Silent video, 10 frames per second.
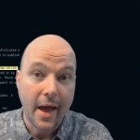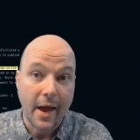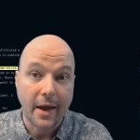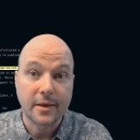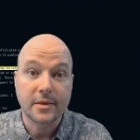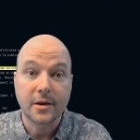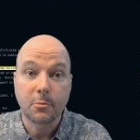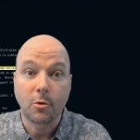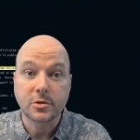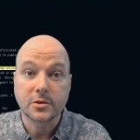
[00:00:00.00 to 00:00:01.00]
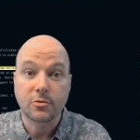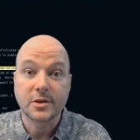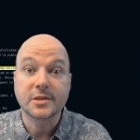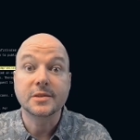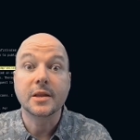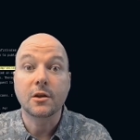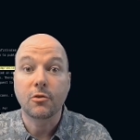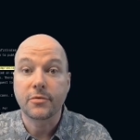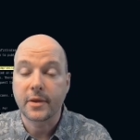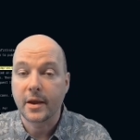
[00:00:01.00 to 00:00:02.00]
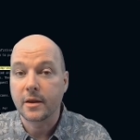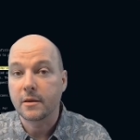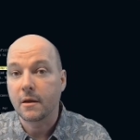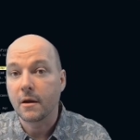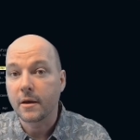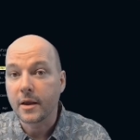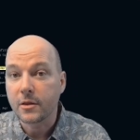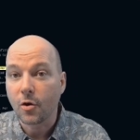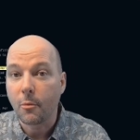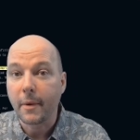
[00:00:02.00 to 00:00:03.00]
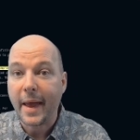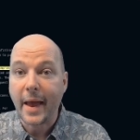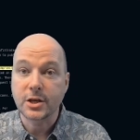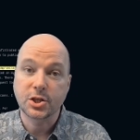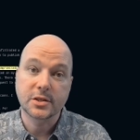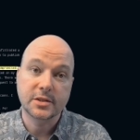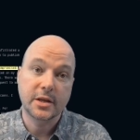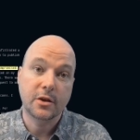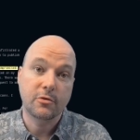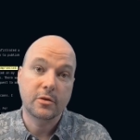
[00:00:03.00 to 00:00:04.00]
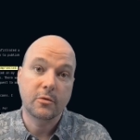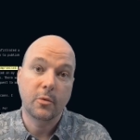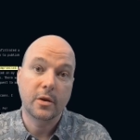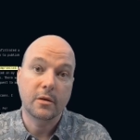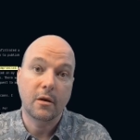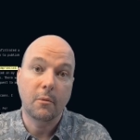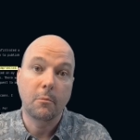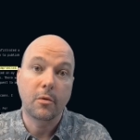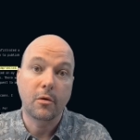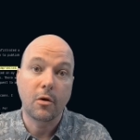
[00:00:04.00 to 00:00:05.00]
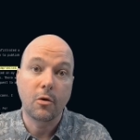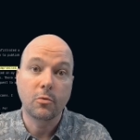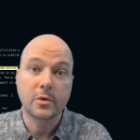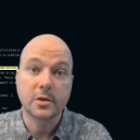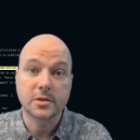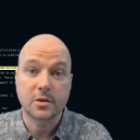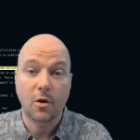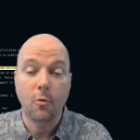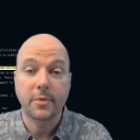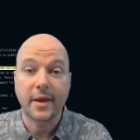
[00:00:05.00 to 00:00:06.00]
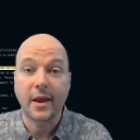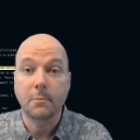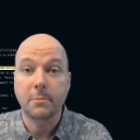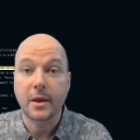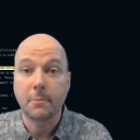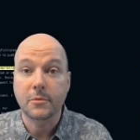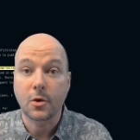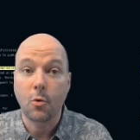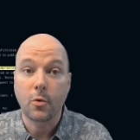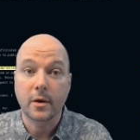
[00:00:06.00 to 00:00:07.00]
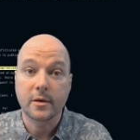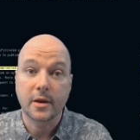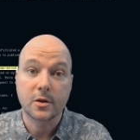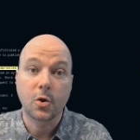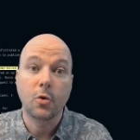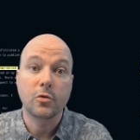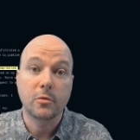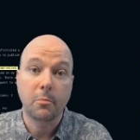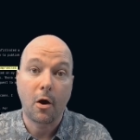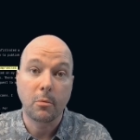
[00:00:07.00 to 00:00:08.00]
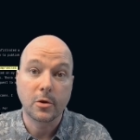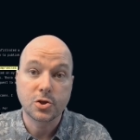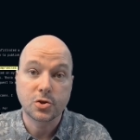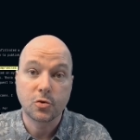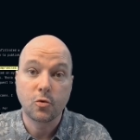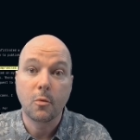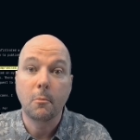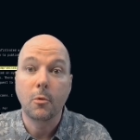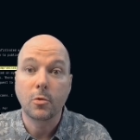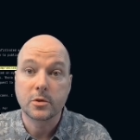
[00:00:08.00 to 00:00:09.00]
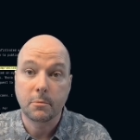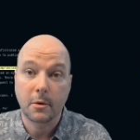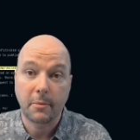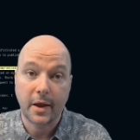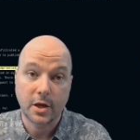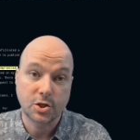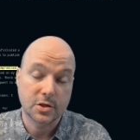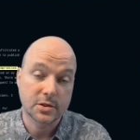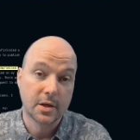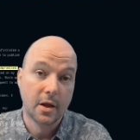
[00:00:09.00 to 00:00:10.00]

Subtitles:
and the repository still contained a GitHub action secret with a broad scoped npm token that could publish to multiple packages.